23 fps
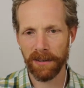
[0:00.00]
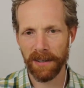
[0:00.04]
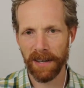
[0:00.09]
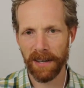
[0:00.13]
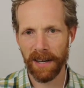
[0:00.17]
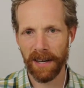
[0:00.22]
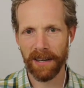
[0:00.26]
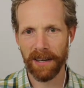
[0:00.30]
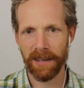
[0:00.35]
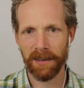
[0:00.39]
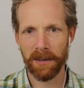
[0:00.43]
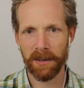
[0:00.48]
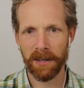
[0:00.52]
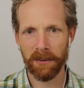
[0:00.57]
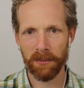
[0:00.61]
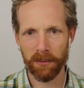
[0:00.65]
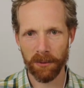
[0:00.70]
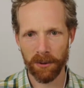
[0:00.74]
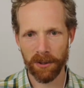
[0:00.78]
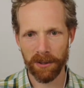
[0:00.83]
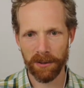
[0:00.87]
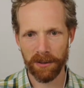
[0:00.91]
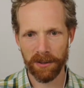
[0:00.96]
And if
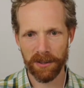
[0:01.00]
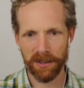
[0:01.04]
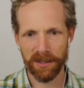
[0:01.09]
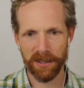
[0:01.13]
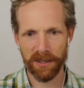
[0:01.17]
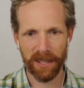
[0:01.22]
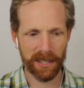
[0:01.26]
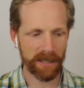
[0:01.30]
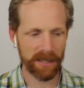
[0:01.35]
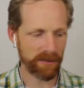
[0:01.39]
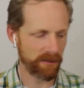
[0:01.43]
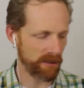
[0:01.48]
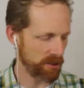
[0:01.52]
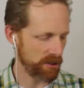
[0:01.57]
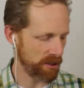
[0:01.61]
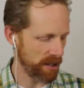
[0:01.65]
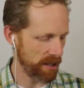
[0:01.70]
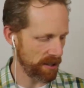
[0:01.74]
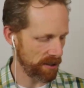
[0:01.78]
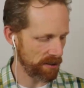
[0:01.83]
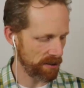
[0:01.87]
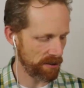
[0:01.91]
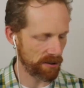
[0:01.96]
we're selectively trying
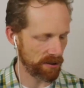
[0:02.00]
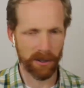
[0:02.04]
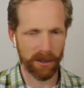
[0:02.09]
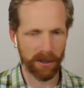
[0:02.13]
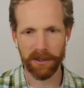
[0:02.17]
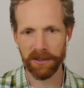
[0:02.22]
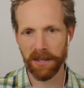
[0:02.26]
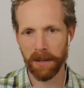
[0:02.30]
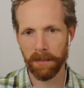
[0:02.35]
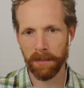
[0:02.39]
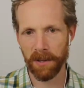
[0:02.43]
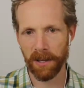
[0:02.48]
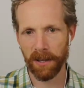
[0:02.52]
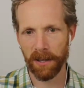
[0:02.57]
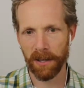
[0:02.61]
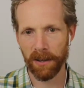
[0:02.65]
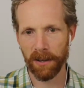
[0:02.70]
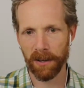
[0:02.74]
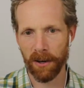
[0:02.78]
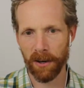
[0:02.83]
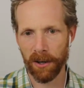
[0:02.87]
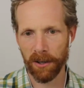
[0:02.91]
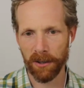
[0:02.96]
to turn something
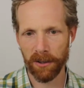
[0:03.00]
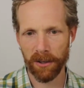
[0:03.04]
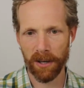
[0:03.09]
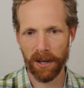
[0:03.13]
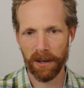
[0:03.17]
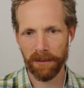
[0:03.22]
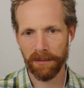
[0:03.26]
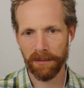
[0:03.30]
on or off,